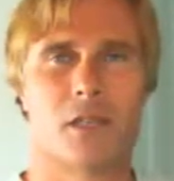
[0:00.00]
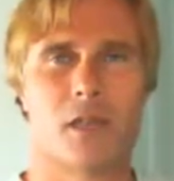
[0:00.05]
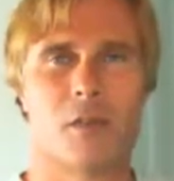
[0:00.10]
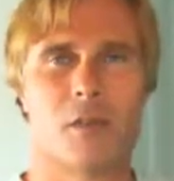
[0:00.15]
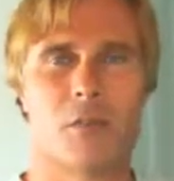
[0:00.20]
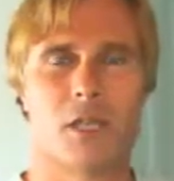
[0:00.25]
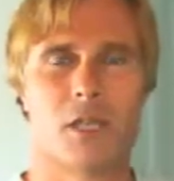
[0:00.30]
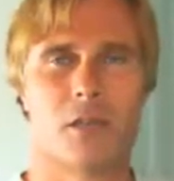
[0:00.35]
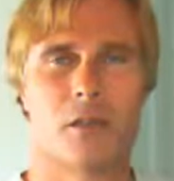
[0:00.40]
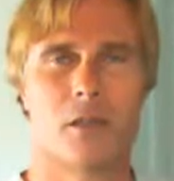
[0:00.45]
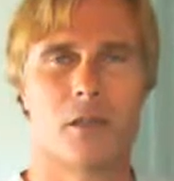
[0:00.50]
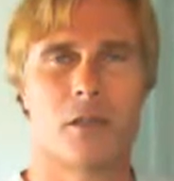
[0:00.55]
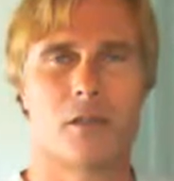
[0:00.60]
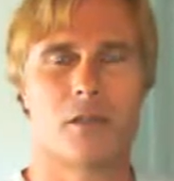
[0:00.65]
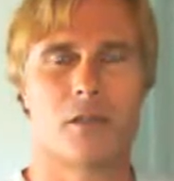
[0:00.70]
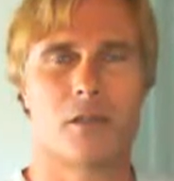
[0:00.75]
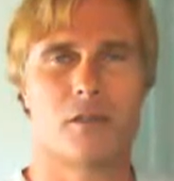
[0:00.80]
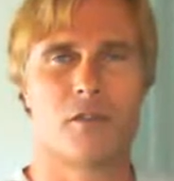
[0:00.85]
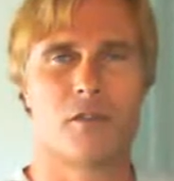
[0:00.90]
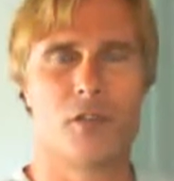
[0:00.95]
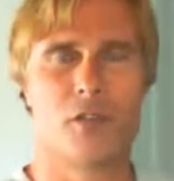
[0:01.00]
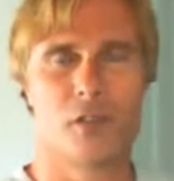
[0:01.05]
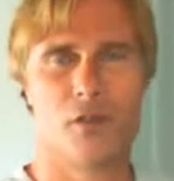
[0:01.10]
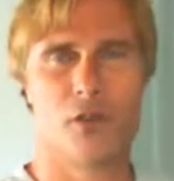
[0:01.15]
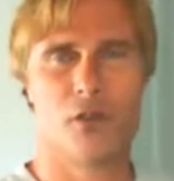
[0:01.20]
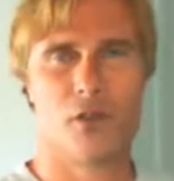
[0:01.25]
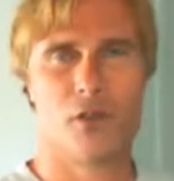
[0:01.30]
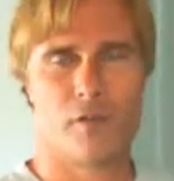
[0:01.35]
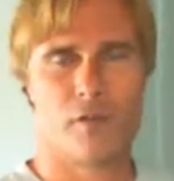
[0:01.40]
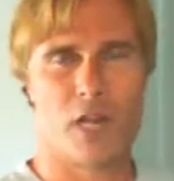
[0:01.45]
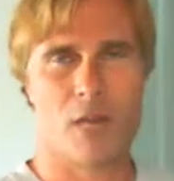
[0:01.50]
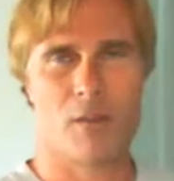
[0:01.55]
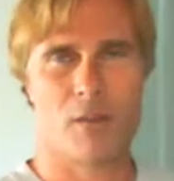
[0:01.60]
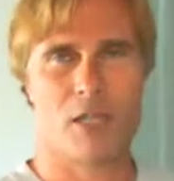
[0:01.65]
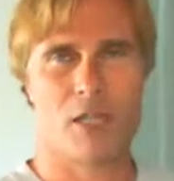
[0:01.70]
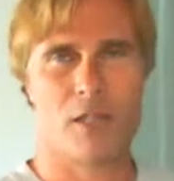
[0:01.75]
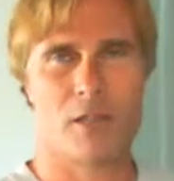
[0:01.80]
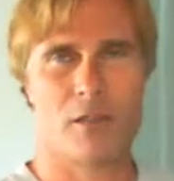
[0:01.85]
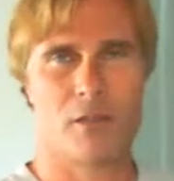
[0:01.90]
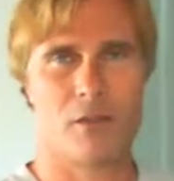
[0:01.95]
meals for you and your family,
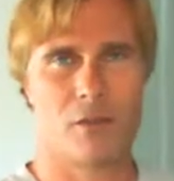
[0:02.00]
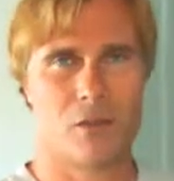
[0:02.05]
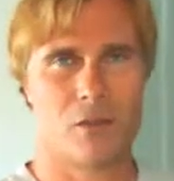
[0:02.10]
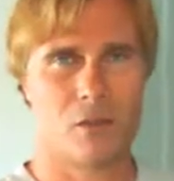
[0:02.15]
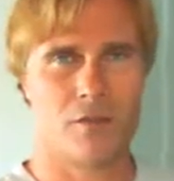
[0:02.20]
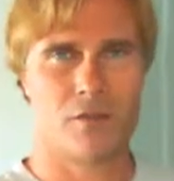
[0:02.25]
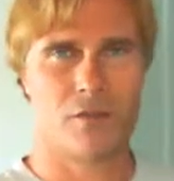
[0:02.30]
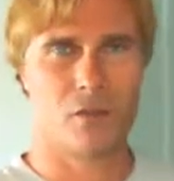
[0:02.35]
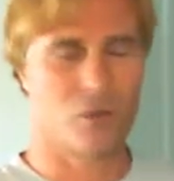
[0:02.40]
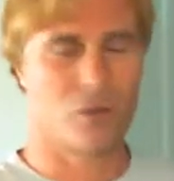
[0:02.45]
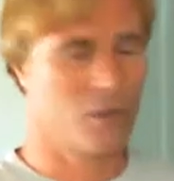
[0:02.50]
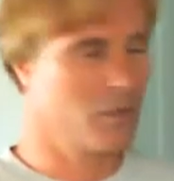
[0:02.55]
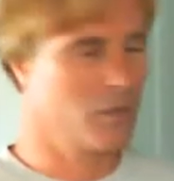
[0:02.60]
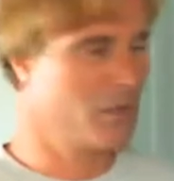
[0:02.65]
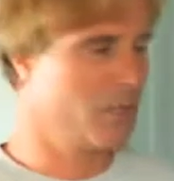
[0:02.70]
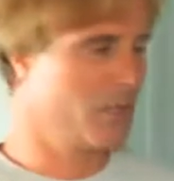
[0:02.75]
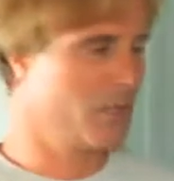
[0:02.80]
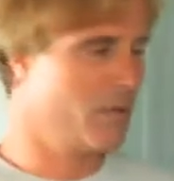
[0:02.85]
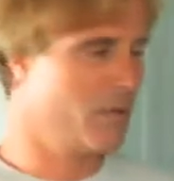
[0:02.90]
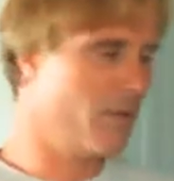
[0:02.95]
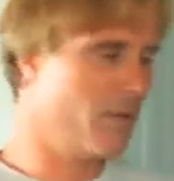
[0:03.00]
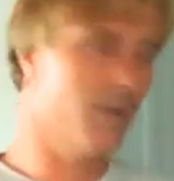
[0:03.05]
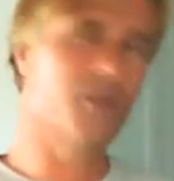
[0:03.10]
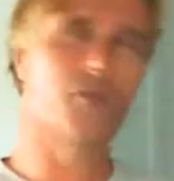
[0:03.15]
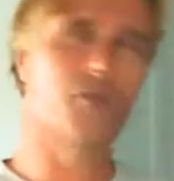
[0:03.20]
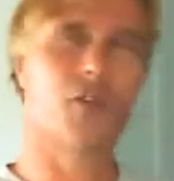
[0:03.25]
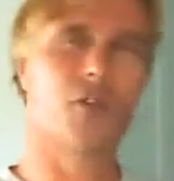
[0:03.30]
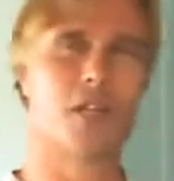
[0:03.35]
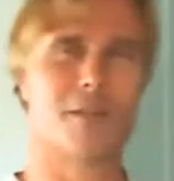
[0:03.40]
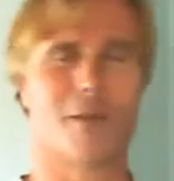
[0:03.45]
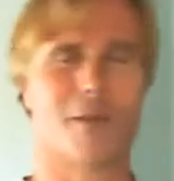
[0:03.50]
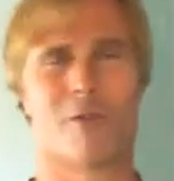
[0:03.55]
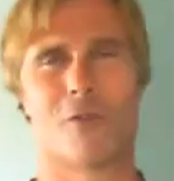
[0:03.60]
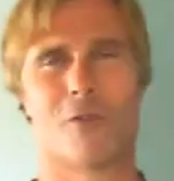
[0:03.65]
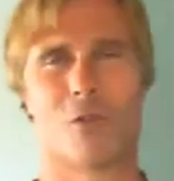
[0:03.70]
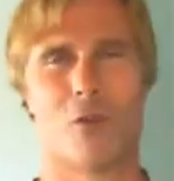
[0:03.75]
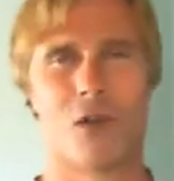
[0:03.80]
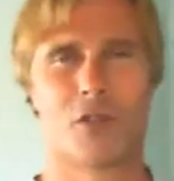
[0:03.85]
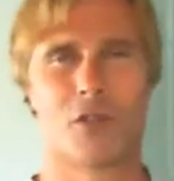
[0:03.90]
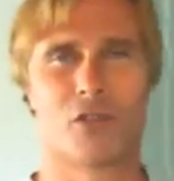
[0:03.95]
or for your friends when they come over to
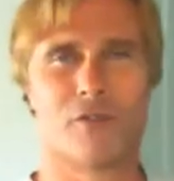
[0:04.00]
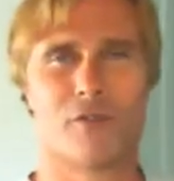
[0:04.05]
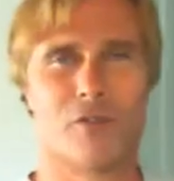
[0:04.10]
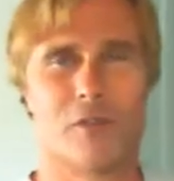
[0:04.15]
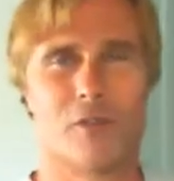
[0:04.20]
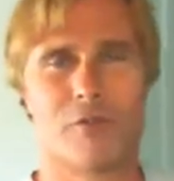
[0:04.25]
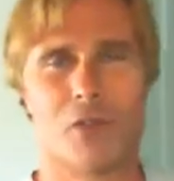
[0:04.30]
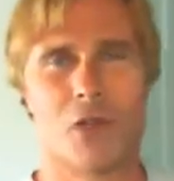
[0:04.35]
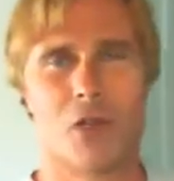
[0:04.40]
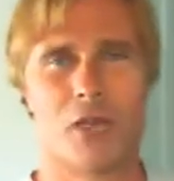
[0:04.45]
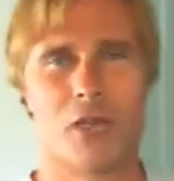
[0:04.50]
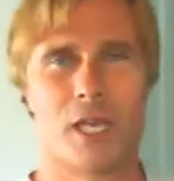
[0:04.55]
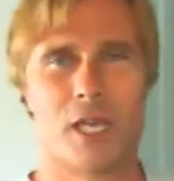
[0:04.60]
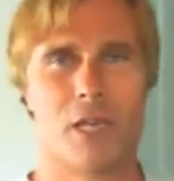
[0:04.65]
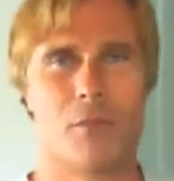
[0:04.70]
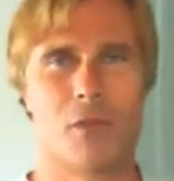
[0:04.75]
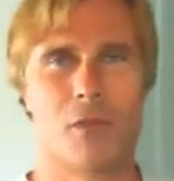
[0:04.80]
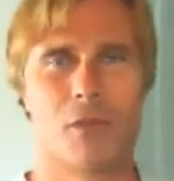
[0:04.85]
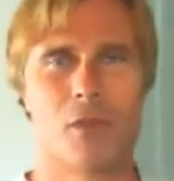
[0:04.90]
watch the football game.